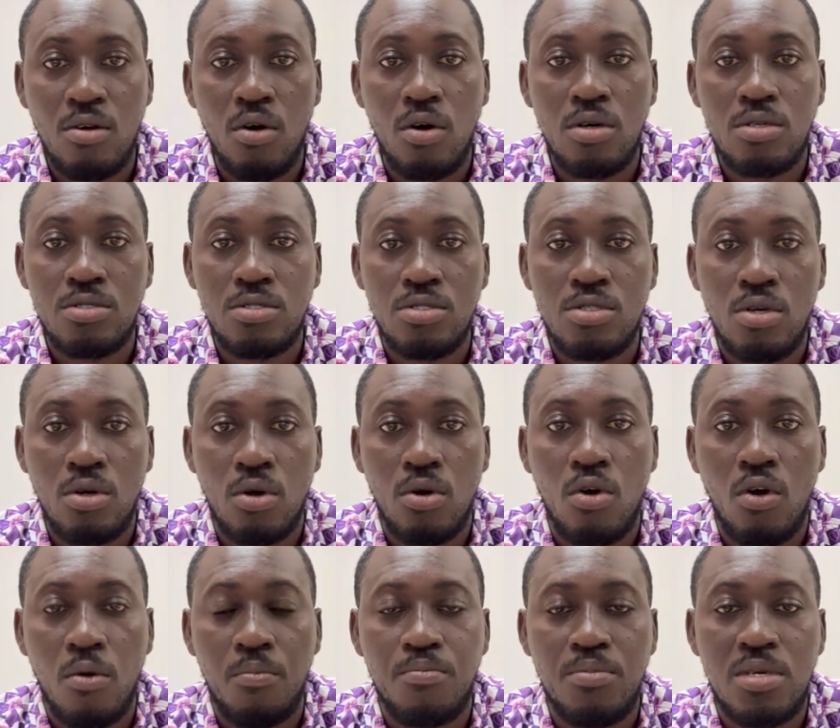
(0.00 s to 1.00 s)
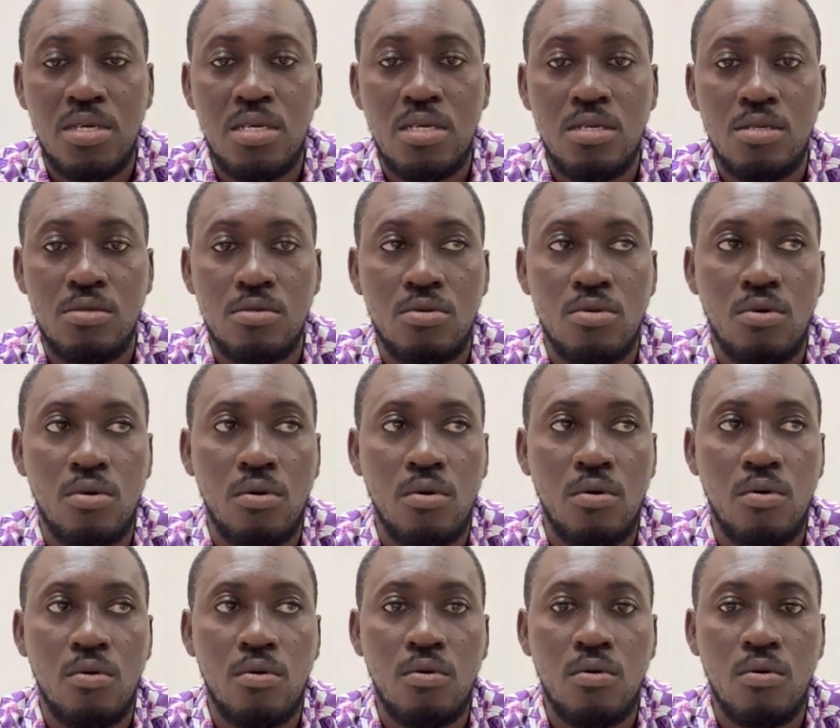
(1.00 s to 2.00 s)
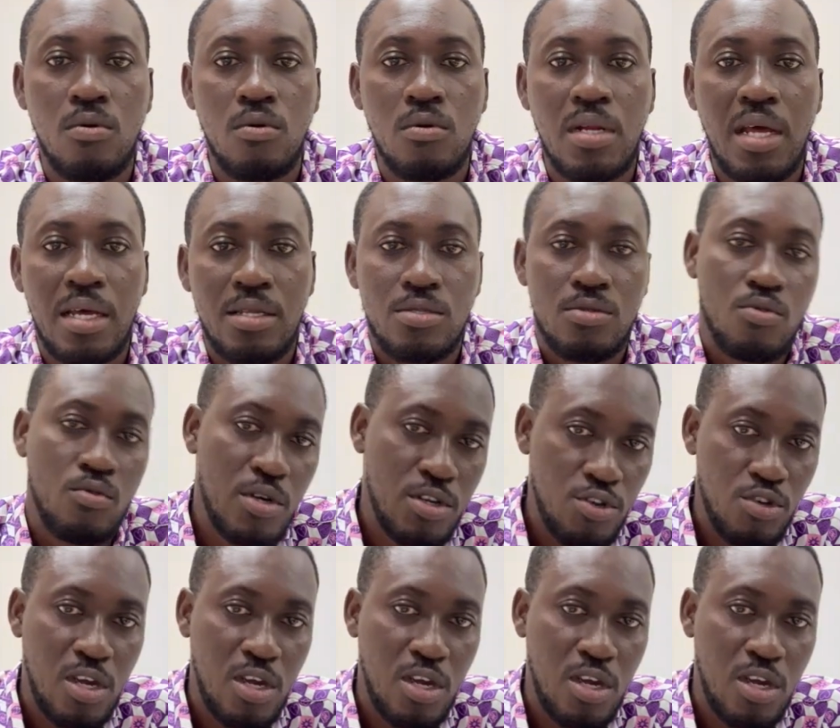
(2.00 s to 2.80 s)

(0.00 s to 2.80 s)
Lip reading: on your copy so that when you